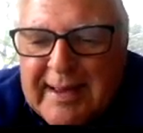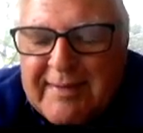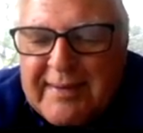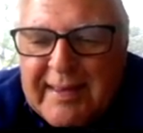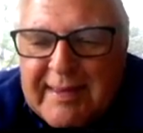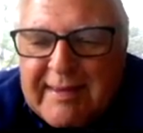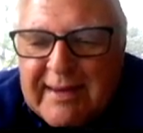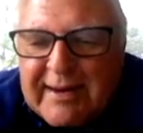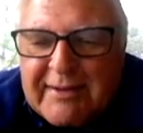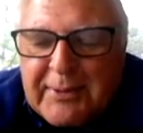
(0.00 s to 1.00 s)
seeing these
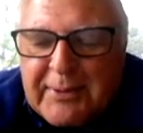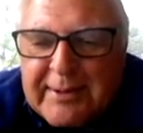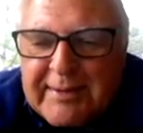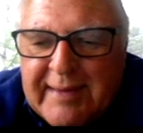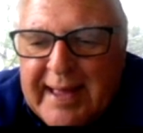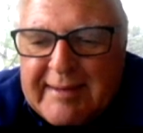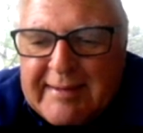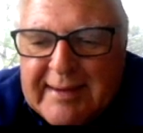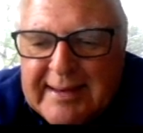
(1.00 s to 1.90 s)
little turtles hatch.